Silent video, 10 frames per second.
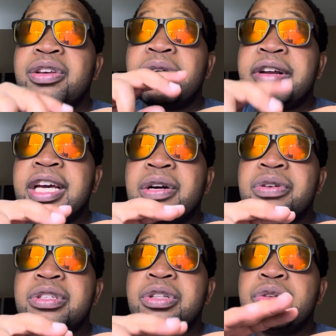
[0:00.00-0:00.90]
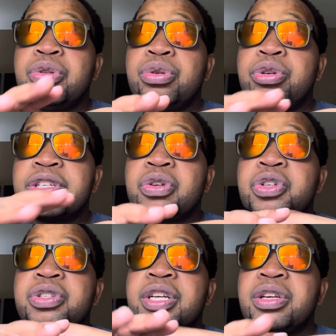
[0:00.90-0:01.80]
your records through your
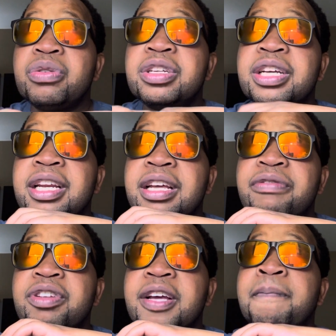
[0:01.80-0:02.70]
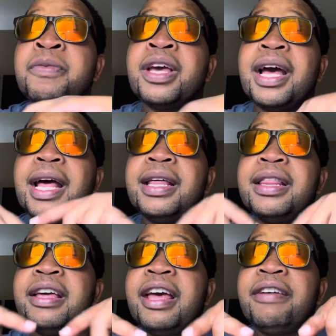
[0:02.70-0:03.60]
social security and everything. And then
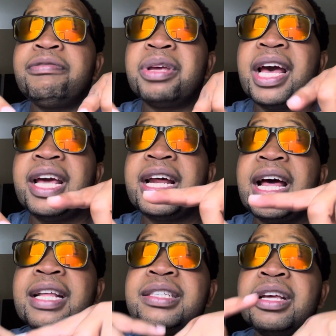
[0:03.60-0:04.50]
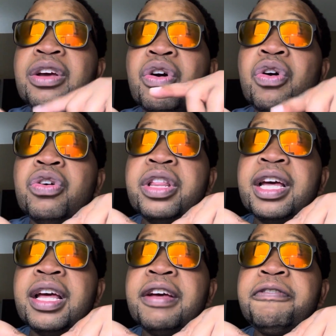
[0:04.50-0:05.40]
the FBI runs, or
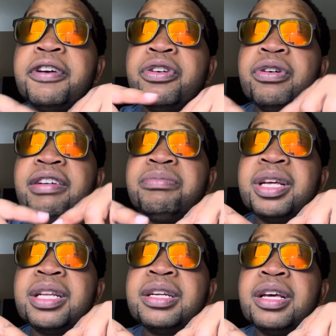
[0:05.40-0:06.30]
the federal government